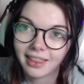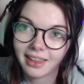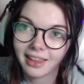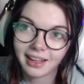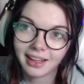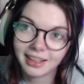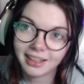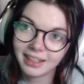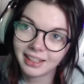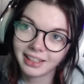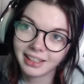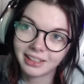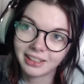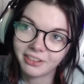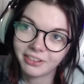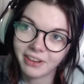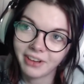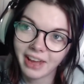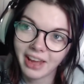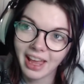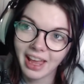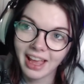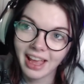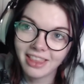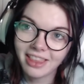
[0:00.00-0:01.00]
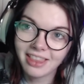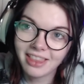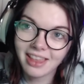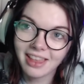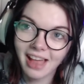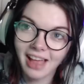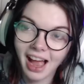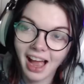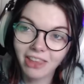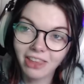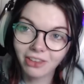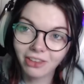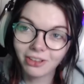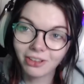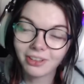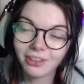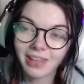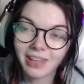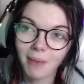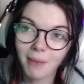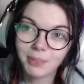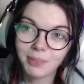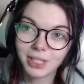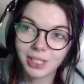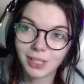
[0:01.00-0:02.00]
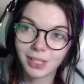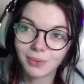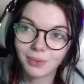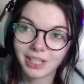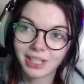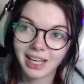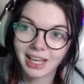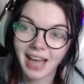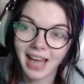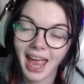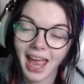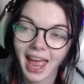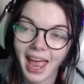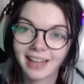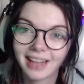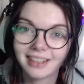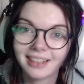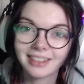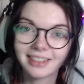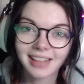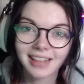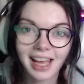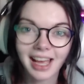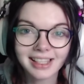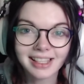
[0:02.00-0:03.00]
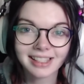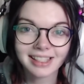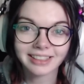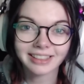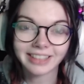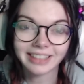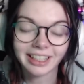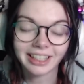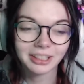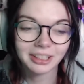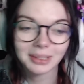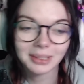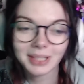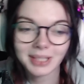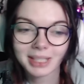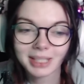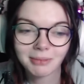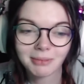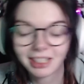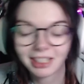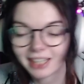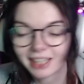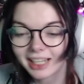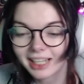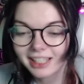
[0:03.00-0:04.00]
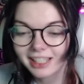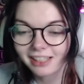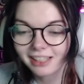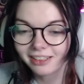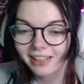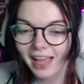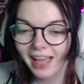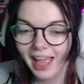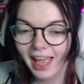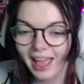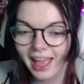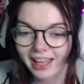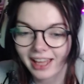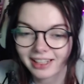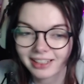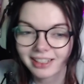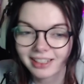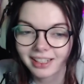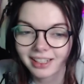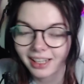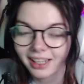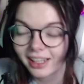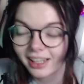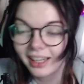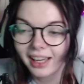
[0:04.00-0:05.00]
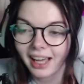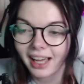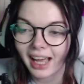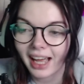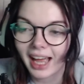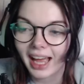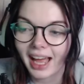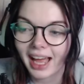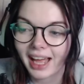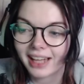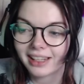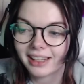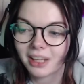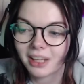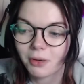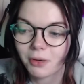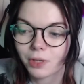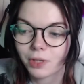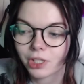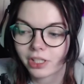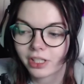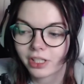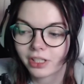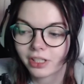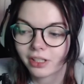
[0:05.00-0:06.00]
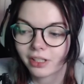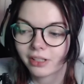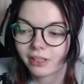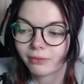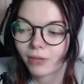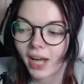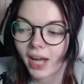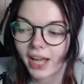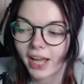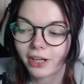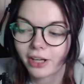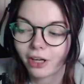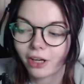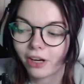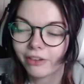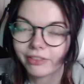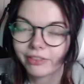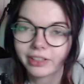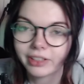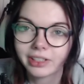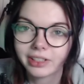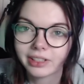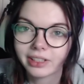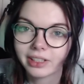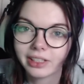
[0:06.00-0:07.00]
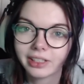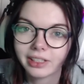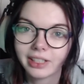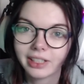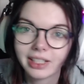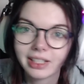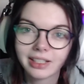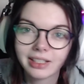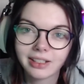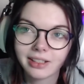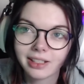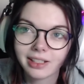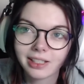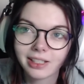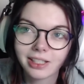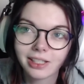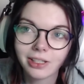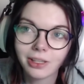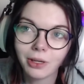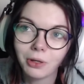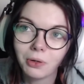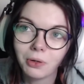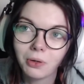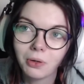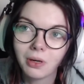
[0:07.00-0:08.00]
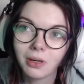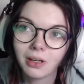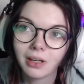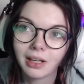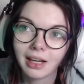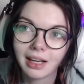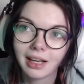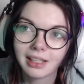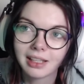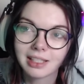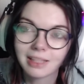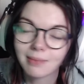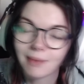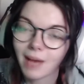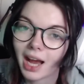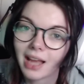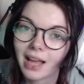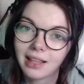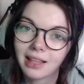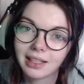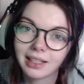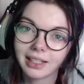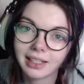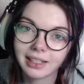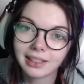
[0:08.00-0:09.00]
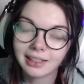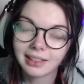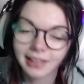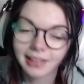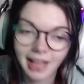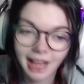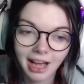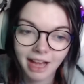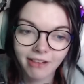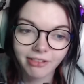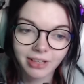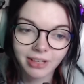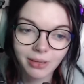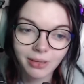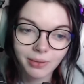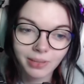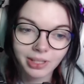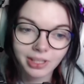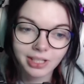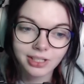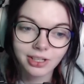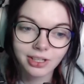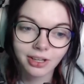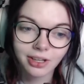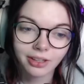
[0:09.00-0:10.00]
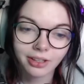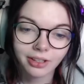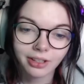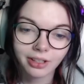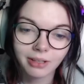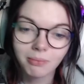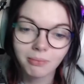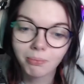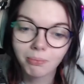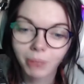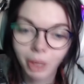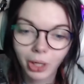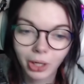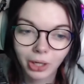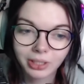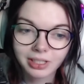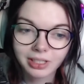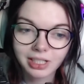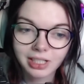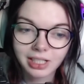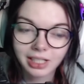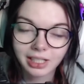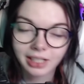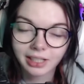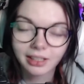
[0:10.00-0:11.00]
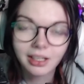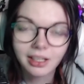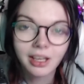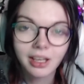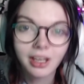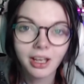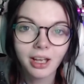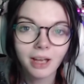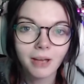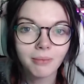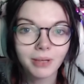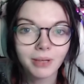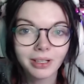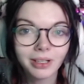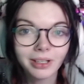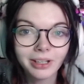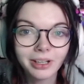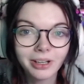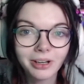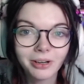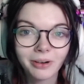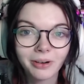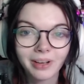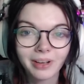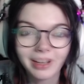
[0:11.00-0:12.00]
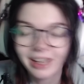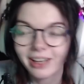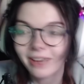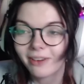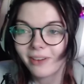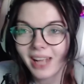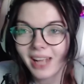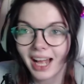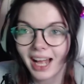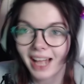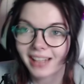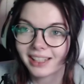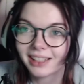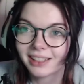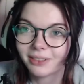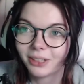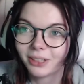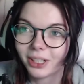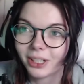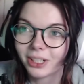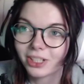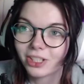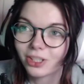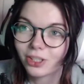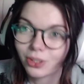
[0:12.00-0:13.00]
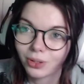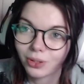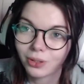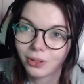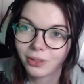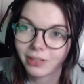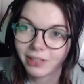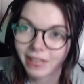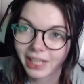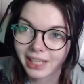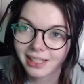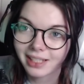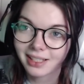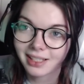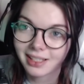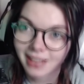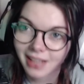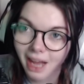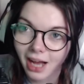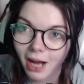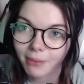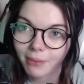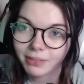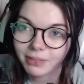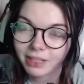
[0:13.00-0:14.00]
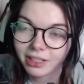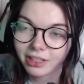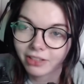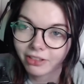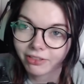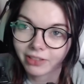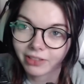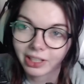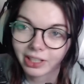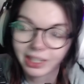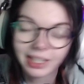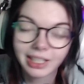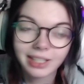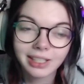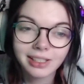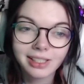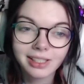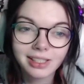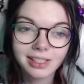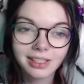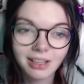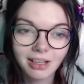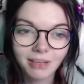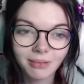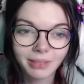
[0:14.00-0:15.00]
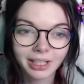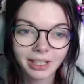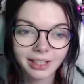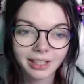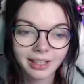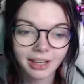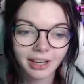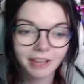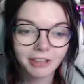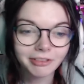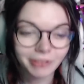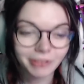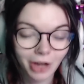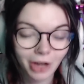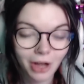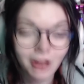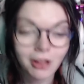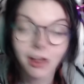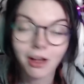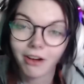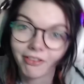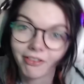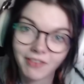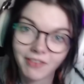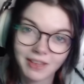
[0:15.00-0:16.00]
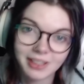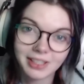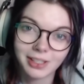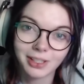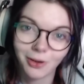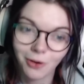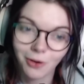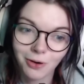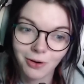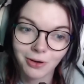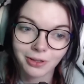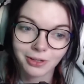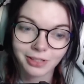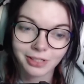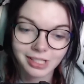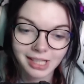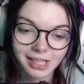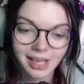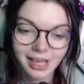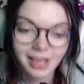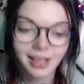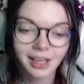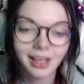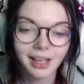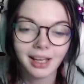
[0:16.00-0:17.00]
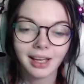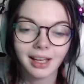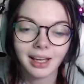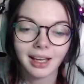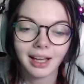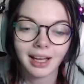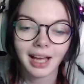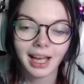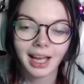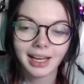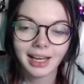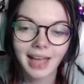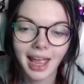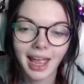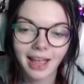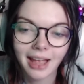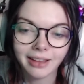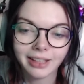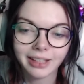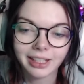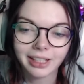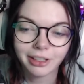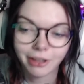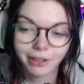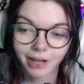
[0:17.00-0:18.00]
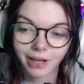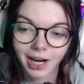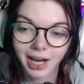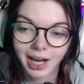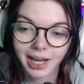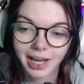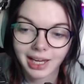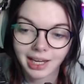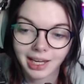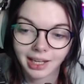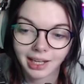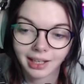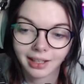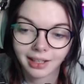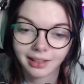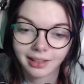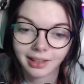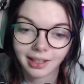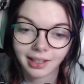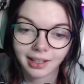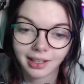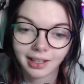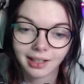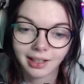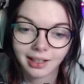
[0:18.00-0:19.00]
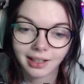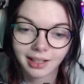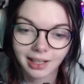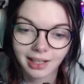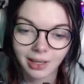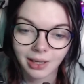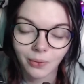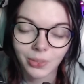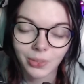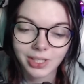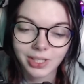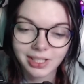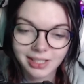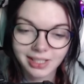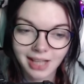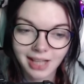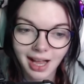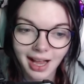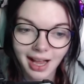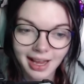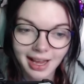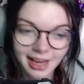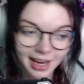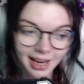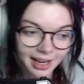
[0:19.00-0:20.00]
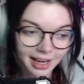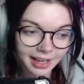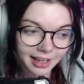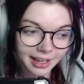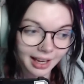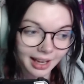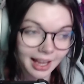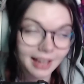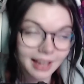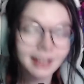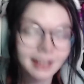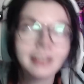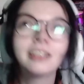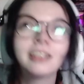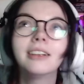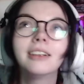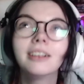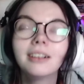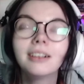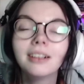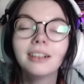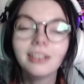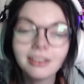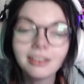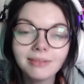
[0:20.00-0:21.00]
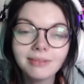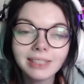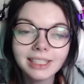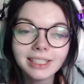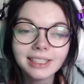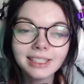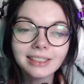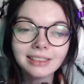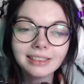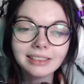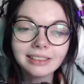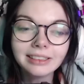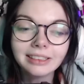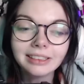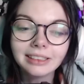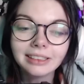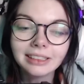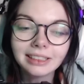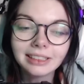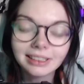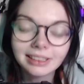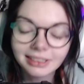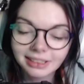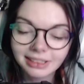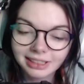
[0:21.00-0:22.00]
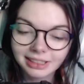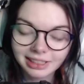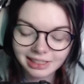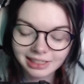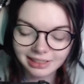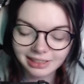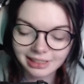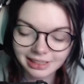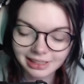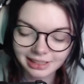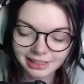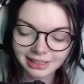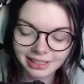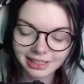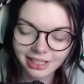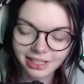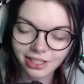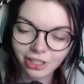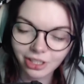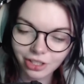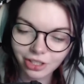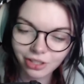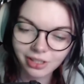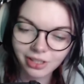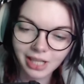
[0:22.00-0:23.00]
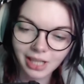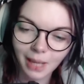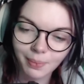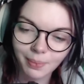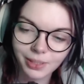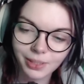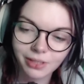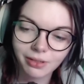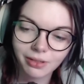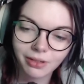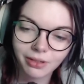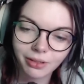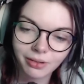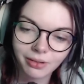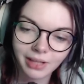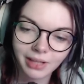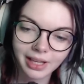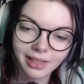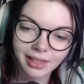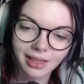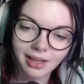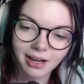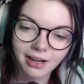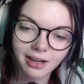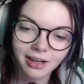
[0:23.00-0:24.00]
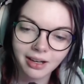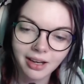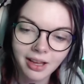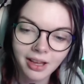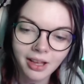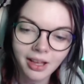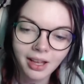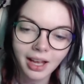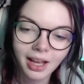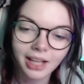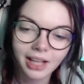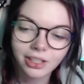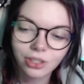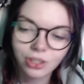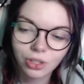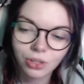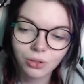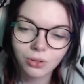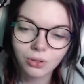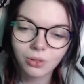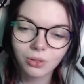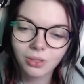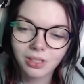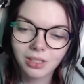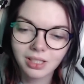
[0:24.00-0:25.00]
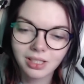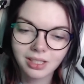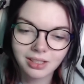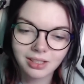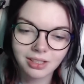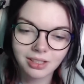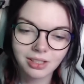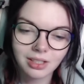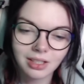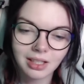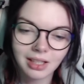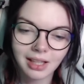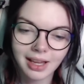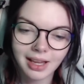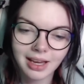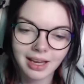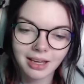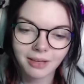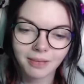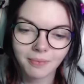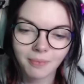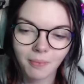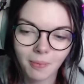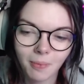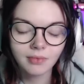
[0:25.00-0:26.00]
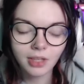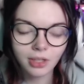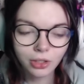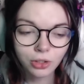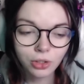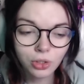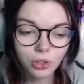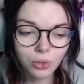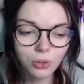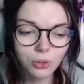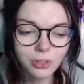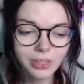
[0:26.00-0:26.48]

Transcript: you know, the, I thought the episode was gonna end nicely. I thought it was gonna be a nice little end, and they were just gonna ride off into the, into the snow, smiling and laughing with each other and bonding. But no, we had to watch Joel get stabbed in the fucking stomach and fall off his horse. And Ellie crying, thinking that he was dying. And oh my god, it was so, such a good episode though. Like there, and Joel's, like, Joel's